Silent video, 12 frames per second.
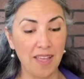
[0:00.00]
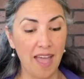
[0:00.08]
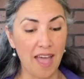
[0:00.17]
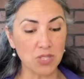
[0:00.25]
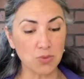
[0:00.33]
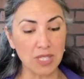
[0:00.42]

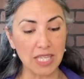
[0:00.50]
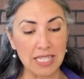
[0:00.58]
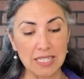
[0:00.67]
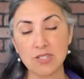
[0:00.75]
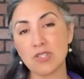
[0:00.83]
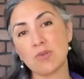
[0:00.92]
as we get
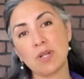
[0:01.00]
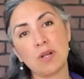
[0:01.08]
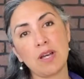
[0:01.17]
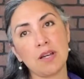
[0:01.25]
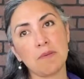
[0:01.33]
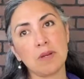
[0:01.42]
into it,
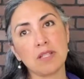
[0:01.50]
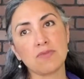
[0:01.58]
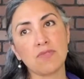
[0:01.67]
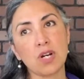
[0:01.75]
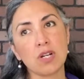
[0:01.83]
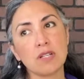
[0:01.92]
as
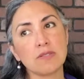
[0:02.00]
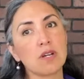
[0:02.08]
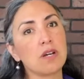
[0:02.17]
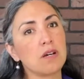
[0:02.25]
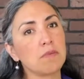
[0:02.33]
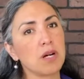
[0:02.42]
far as
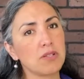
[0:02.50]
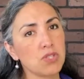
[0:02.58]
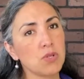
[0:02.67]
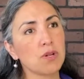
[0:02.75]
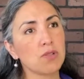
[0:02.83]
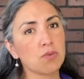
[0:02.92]

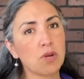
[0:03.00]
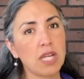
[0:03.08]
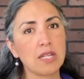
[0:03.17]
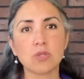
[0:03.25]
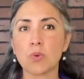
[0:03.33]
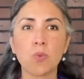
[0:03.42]
osteoarthritis,